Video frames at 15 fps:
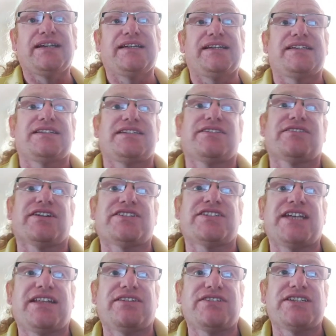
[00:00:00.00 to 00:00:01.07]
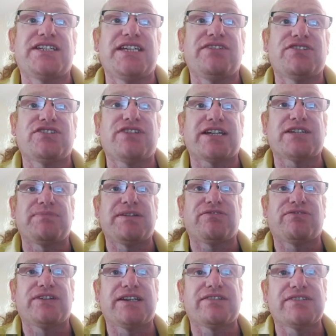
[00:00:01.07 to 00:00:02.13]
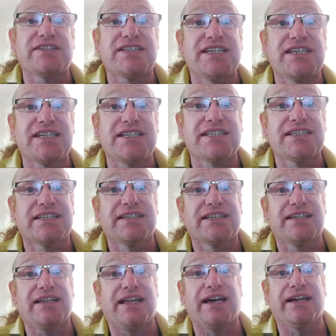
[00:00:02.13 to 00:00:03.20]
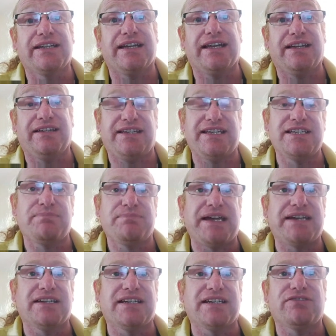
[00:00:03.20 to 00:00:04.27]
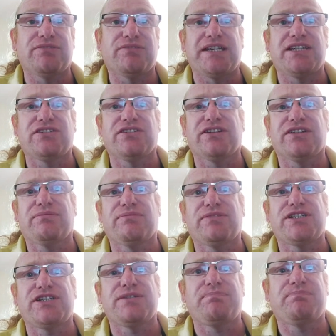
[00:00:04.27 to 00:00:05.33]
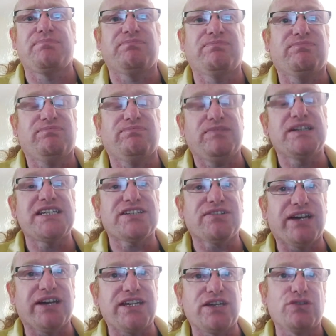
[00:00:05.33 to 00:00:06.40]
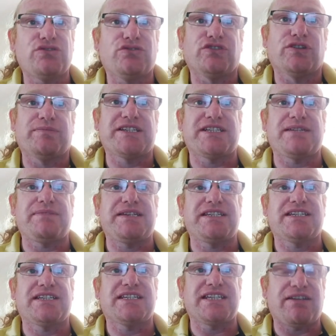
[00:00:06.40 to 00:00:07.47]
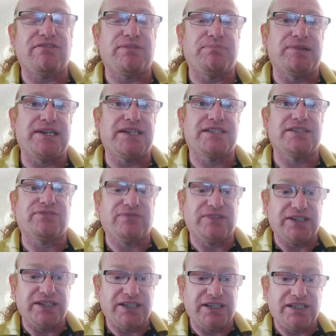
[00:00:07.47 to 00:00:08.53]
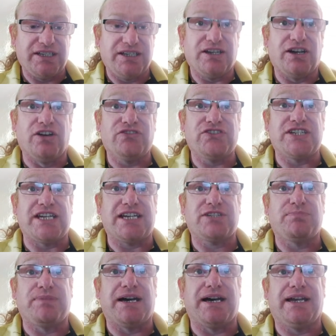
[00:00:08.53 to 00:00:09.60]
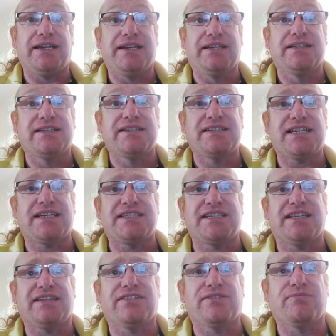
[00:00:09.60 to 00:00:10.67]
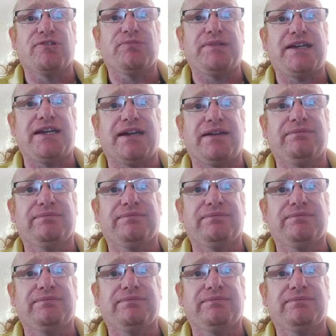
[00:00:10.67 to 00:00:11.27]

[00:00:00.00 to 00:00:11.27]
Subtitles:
So you've got to set the receive and transmit frequencies independently from each other, which is quite useful because it means you can set repeater offsets by setting them up here.